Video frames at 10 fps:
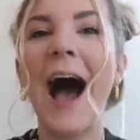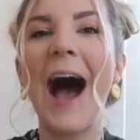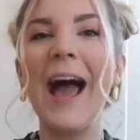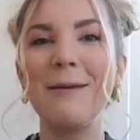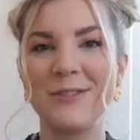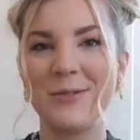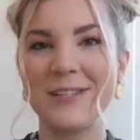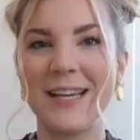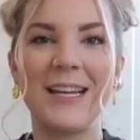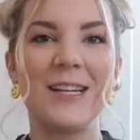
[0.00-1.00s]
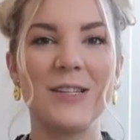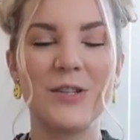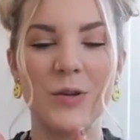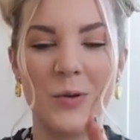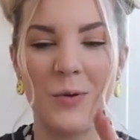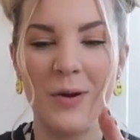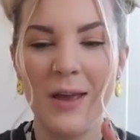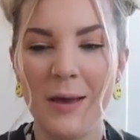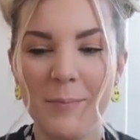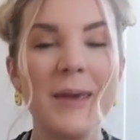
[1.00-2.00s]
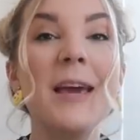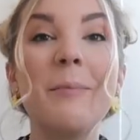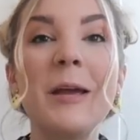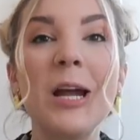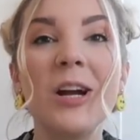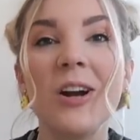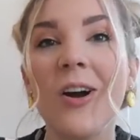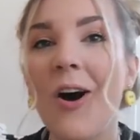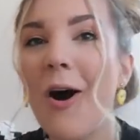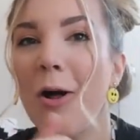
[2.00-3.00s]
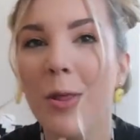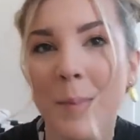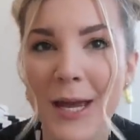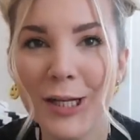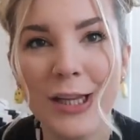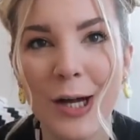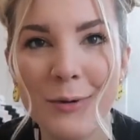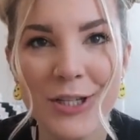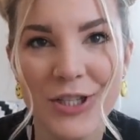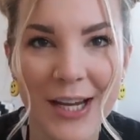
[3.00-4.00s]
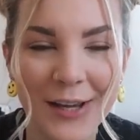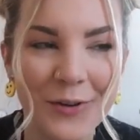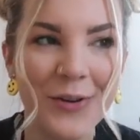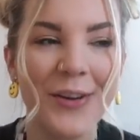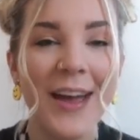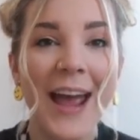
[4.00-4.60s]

I am so excited to be up here all up in Chloe's channel,